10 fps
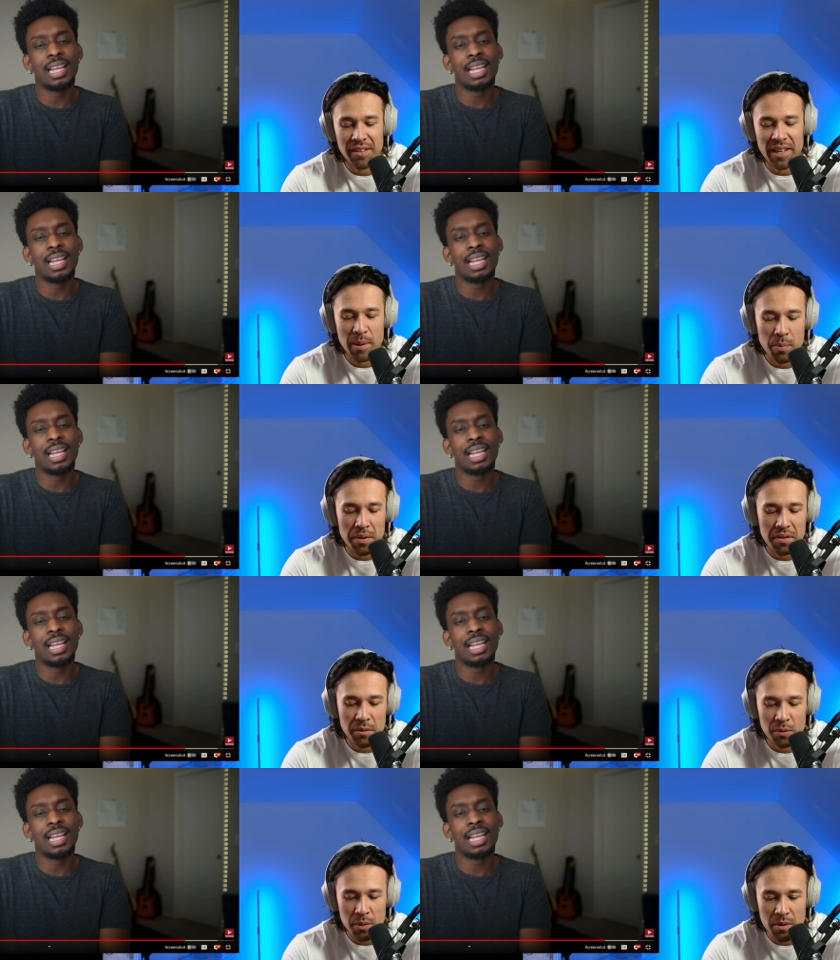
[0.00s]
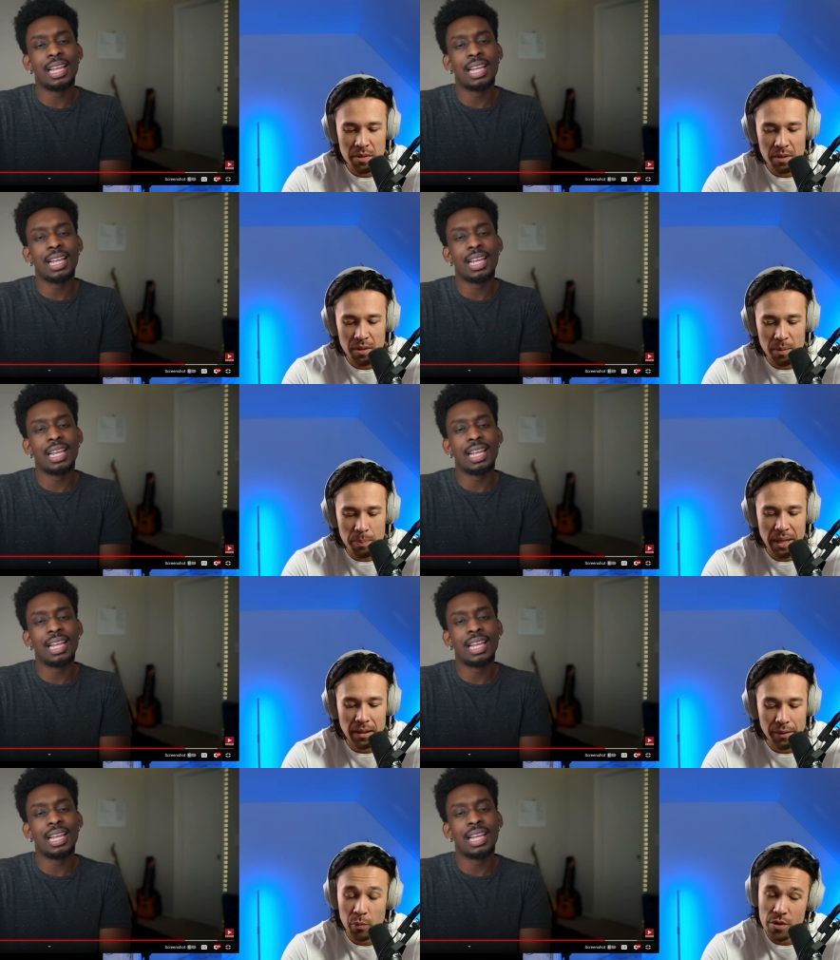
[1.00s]
Speaker 1: empathy towards the the
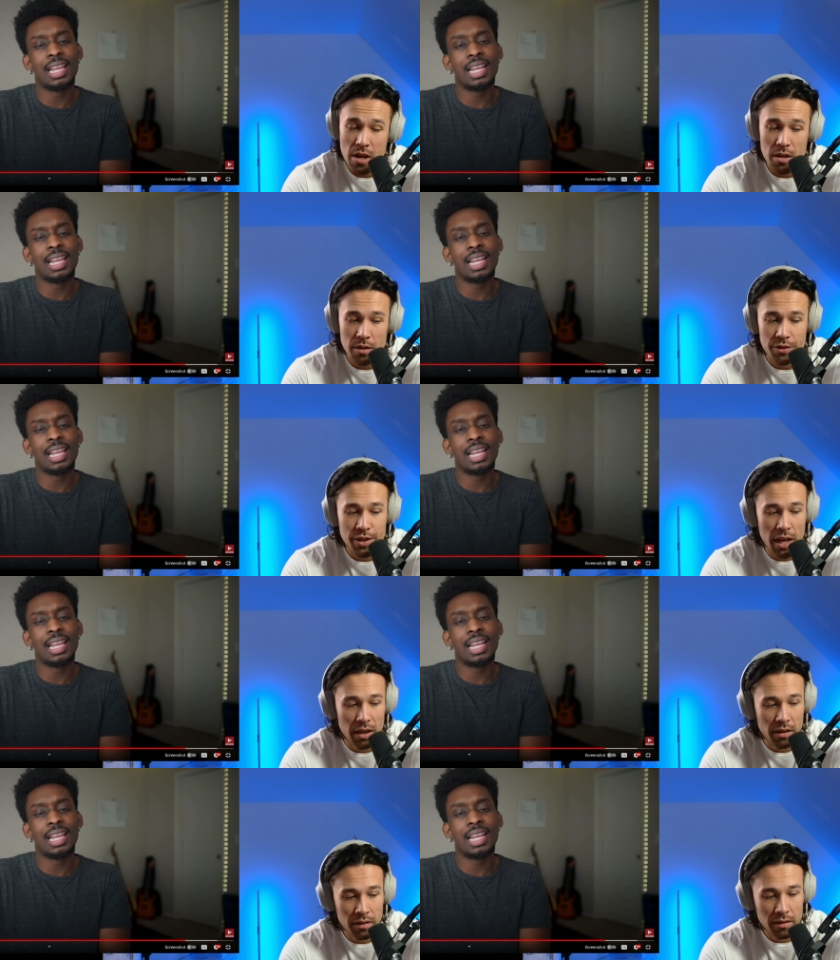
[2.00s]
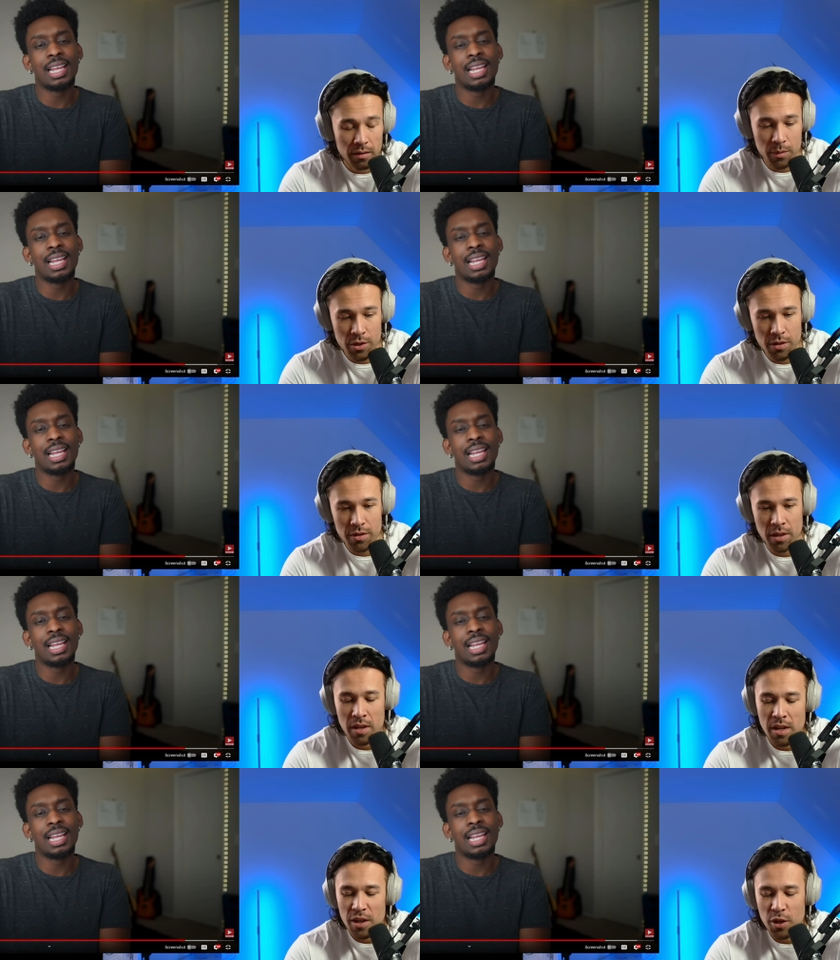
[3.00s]
piglet, which I understand, which I understand.
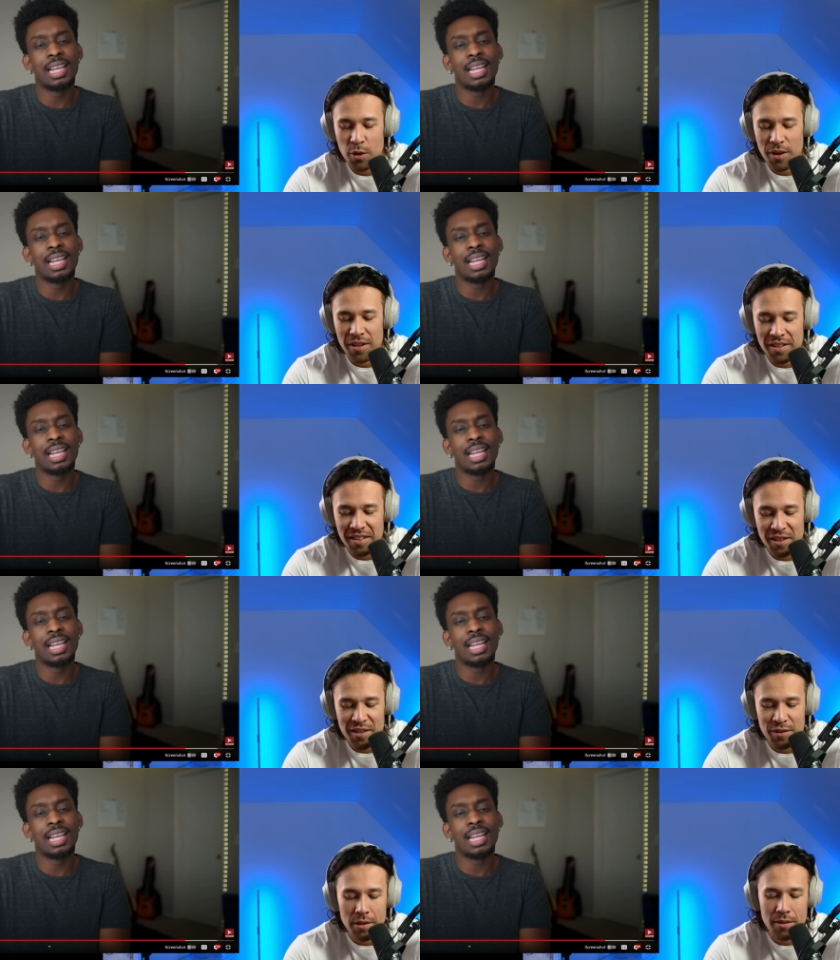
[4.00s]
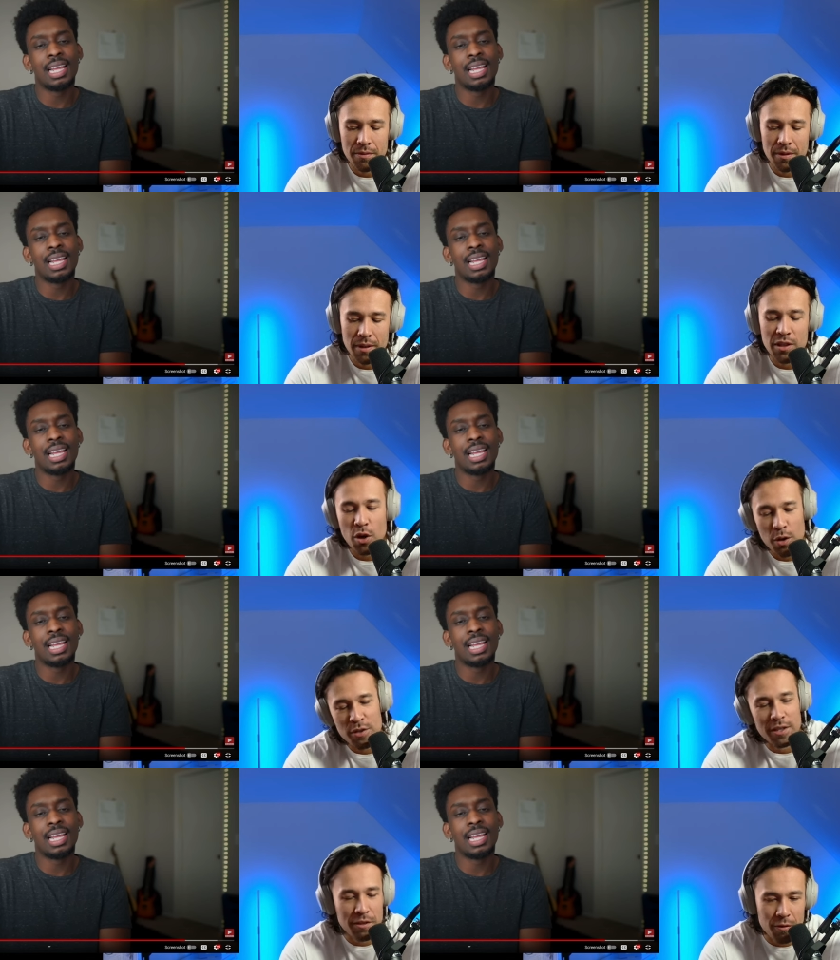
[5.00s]
You know, I think uh, instead of uh, you know, it's a,
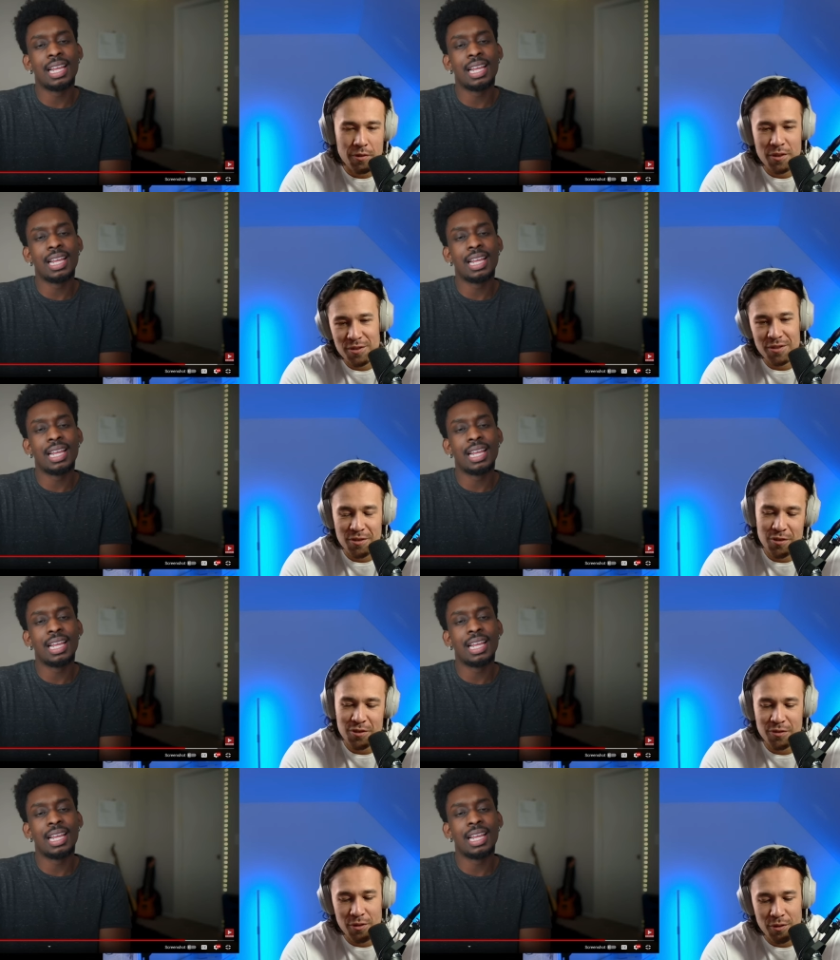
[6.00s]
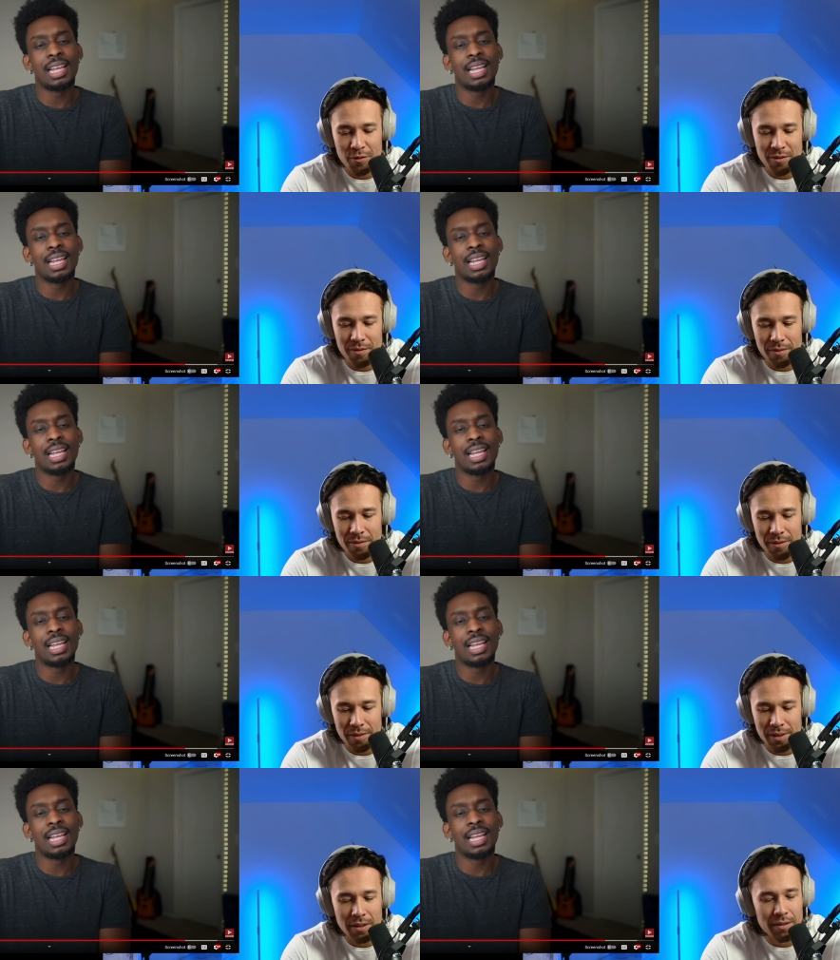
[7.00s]
it's a versus just for
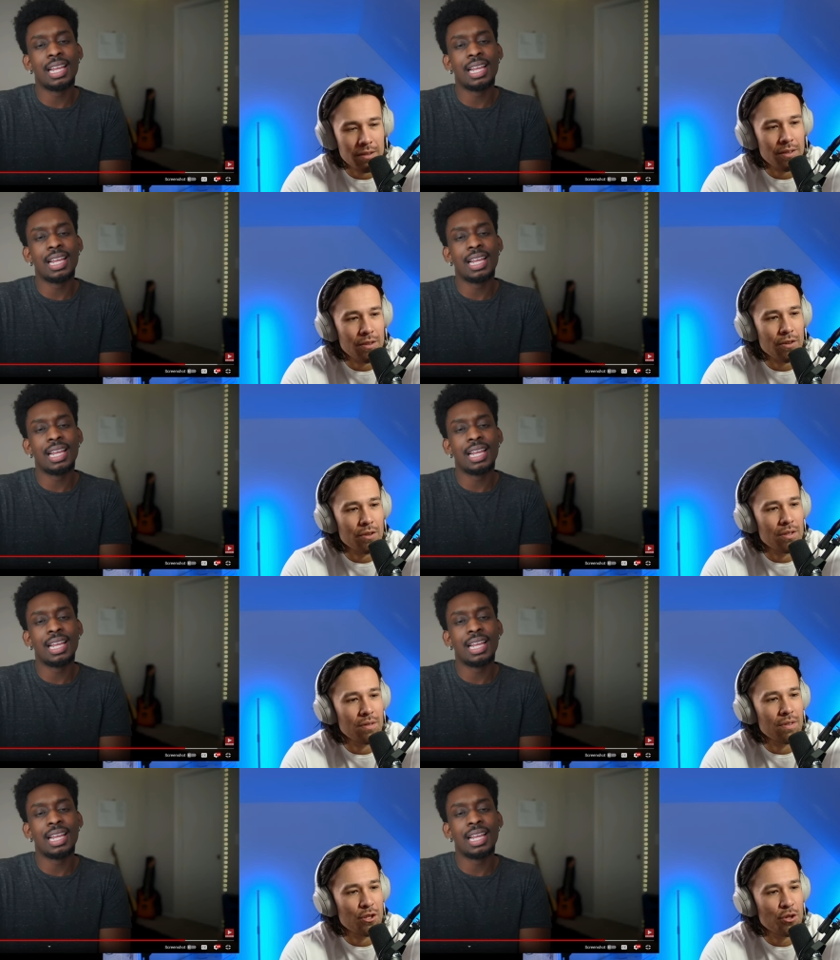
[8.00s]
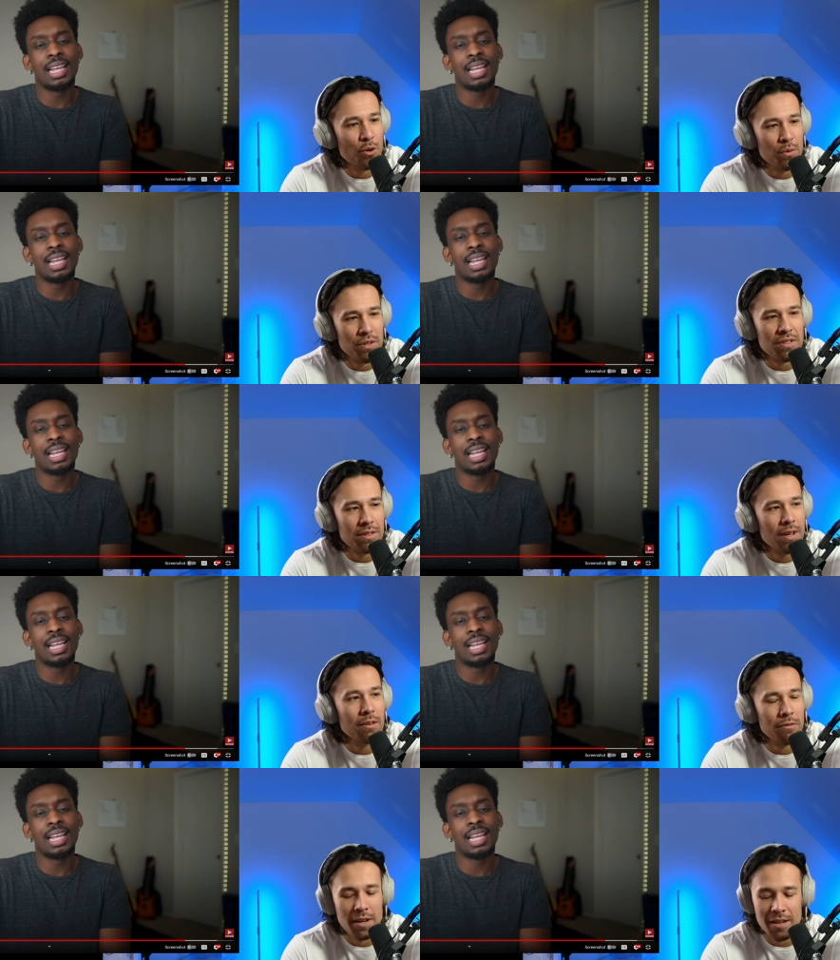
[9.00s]
like uh, a TV show, this and that,
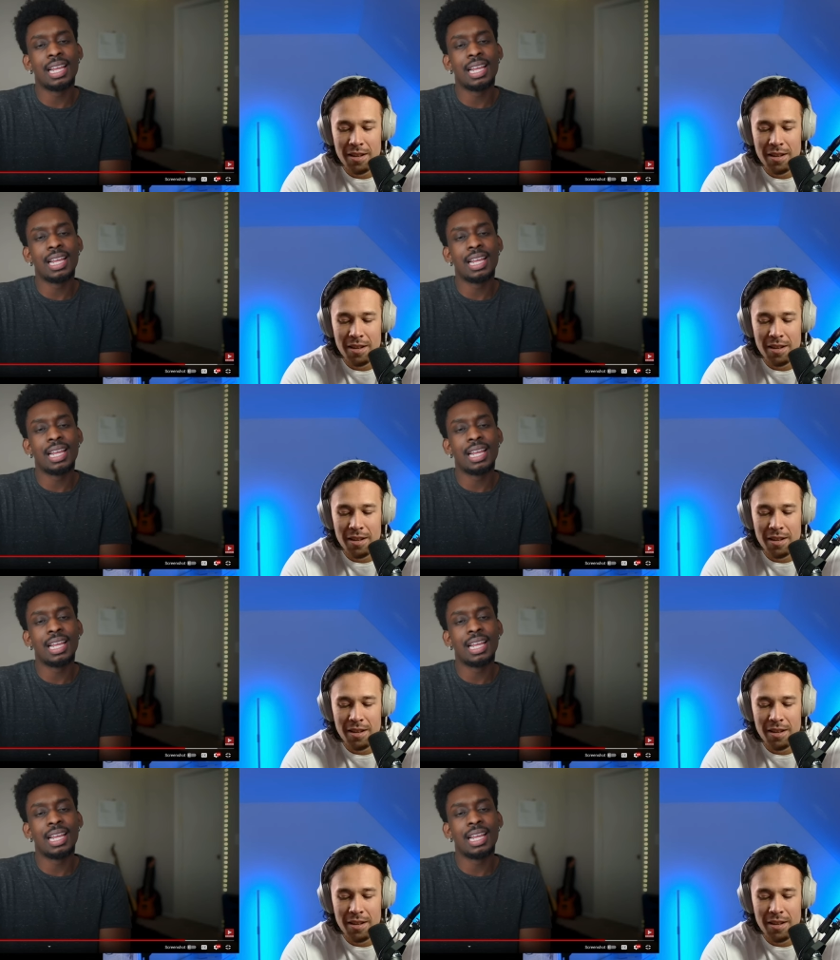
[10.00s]
right?